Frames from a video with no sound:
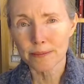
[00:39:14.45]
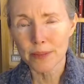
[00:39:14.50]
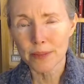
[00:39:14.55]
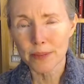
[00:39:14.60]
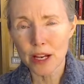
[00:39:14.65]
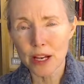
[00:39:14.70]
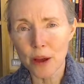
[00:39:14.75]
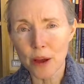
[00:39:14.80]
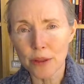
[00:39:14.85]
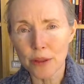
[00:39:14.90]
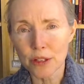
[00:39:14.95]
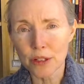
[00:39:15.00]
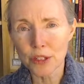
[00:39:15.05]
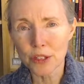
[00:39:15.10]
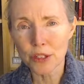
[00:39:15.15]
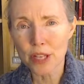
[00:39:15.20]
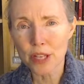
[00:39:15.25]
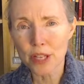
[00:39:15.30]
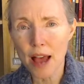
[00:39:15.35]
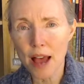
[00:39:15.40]
You know, they'll
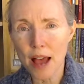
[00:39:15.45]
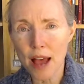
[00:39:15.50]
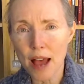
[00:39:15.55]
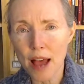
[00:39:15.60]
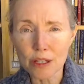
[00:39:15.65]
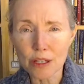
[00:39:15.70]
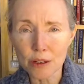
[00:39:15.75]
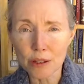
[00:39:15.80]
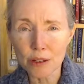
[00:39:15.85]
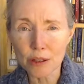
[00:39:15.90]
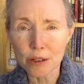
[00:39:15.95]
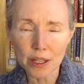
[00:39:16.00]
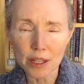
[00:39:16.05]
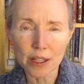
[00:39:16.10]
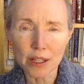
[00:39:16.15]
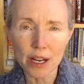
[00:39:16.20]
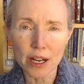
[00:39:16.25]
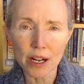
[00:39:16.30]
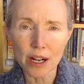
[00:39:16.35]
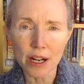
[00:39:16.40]
just have to deal with
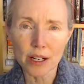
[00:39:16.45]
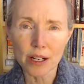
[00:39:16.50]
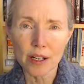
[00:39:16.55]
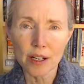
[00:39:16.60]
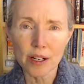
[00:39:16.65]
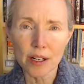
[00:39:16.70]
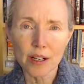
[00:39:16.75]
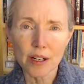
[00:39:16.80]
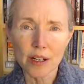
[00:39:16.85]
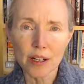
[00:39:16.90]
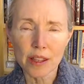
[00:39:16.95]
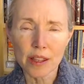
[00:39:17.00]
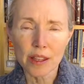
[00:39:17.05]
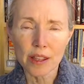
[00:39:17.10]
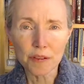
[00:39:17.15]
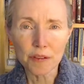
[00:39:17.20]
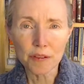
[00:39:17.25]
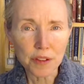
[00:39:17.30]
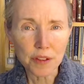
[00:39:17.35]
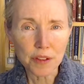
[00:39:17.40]
their
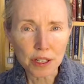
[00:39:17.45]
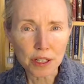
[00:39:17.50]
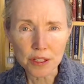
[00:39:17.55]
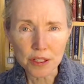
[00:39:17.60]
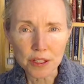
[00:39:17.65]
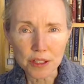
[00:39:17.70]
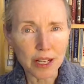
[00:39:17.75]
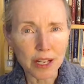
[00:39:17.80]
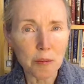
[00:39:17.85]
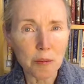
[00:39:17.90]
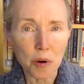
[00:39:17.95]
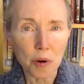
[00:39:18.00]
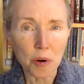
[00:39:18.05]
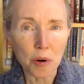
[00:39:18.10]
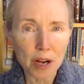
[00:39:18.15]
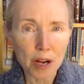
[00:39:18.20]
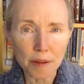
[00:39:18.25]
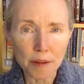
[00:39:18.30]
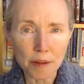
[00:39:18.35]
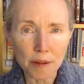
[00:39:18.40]
fears and get more
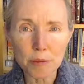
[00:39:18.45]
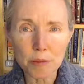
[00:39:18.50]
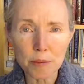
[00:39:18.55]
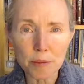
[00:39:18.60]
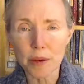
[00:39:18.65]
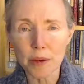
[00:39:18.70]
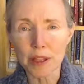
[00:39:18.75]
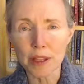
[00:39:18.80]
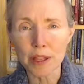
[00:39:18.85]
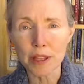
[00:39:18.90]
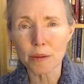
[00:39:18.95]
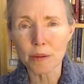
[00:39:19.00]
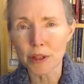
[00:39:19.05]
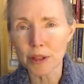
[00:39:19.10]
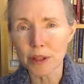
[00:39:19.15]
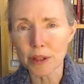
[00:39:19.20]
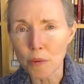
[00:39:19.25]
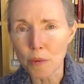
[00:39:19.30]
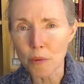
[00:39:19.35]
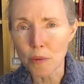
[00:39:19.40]
comfortable with it.
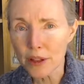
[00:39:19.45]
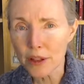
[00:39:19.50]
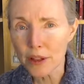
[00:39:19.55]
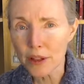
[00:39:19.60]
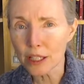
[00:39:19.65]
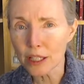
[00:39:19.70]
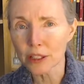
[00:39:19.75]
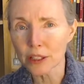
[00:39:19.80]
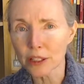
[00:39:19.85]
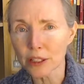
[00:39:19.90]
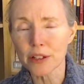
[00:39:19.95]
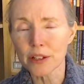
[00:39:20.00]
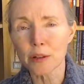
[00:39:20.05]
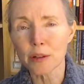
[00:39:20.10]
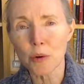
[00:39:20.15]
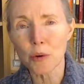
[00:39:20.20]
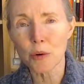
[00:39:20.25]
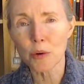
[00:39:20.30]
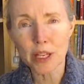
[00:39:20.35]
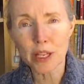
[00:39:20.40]
With the more they learn, the
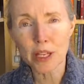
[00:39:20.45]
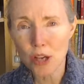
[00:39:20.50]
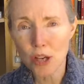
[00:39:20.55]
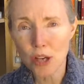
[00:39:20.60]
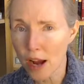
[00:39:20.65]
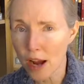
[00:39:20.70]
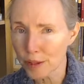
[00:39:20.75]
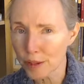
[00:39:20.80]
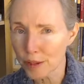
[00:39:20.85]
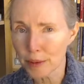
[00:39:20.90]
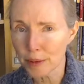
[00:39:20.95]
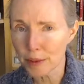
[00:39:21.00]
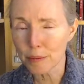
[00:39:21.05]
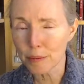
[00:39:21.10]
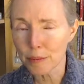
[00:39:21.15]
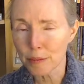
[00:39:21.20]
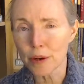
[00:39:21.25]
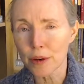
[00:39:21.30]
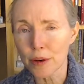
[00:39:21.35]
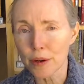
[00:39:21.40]
more they talk to
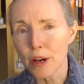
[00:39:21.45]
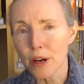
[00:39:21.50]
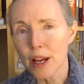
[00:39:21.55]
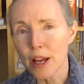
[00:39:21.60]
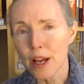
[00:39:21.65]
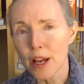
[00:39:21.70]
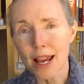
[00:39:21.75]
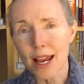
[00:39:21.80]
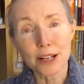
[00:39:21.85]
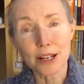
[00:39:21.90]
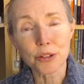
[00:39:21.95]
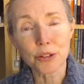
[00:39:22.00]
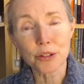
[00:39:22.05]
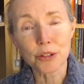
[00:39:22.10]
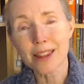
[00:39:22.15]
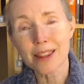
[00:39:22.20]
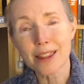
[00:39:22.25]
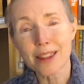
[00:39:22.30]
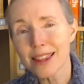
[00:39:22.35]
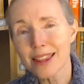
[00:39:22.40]
people, and it's right.